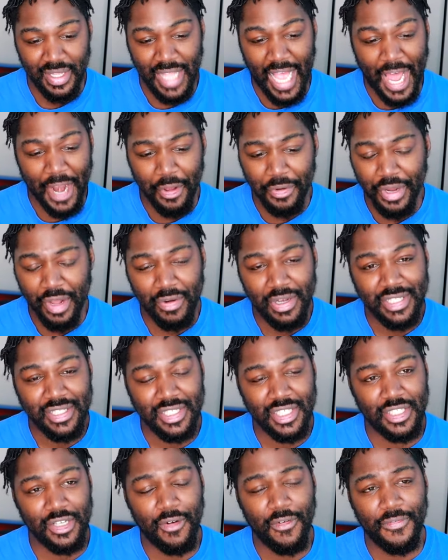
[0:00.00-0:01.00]
I don't know. It's
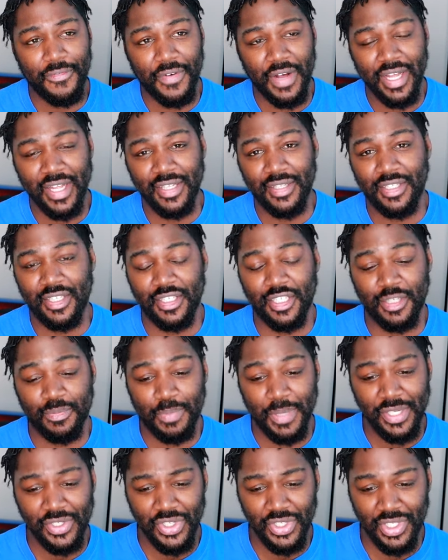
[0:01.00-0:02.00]
so fucking
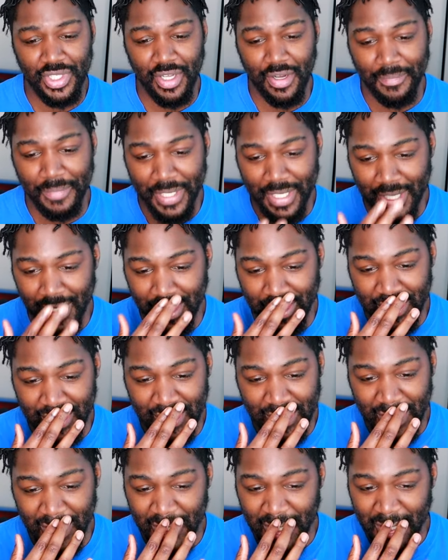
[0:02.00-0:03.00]
suspicious though
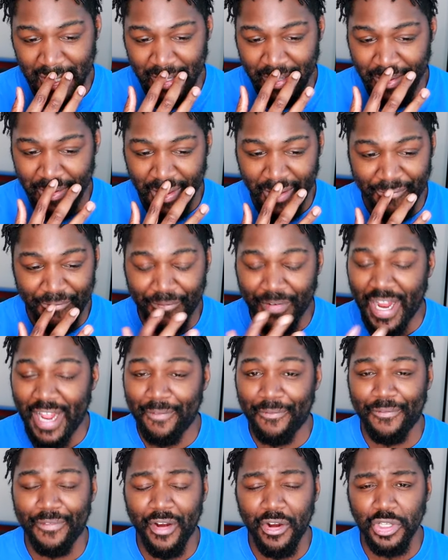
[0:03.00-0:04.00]
because
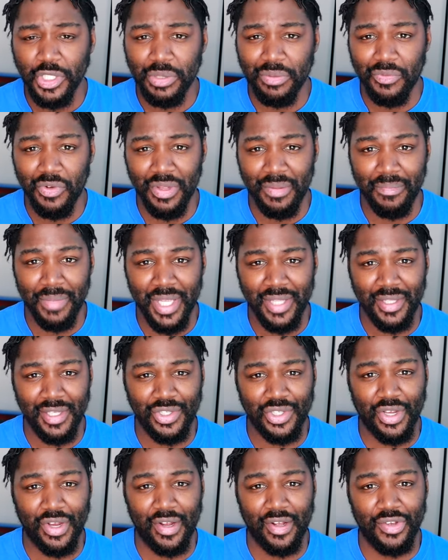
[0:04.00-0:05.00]
at first when we meet
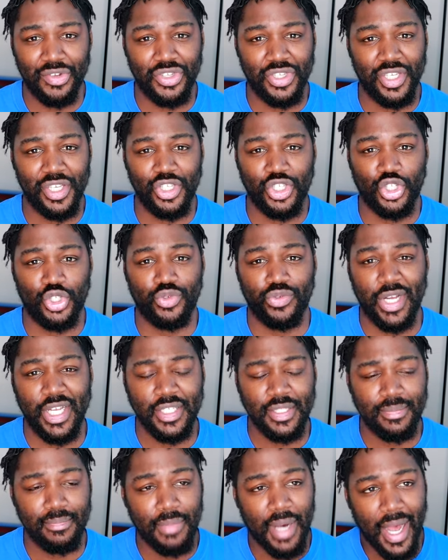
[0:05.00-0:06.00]
this girl, she's
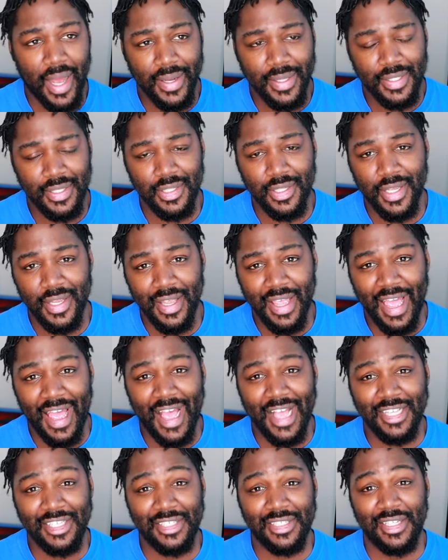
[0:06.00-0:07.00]
dressed modestly,
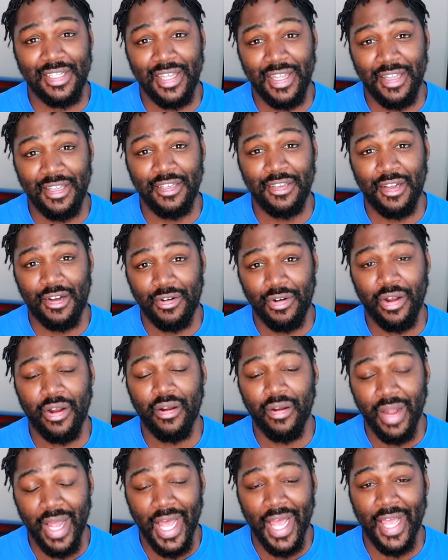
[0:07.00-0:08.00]
actually, you know,
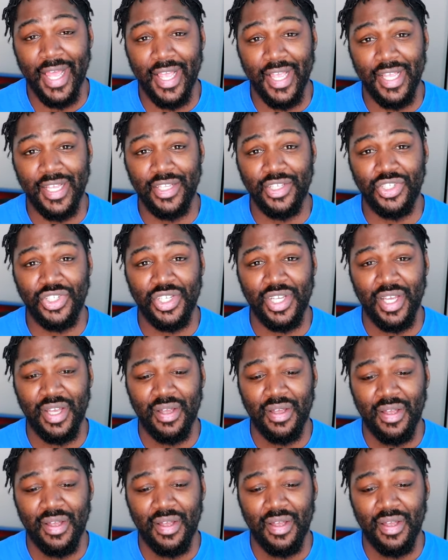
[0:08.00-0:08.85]
her age,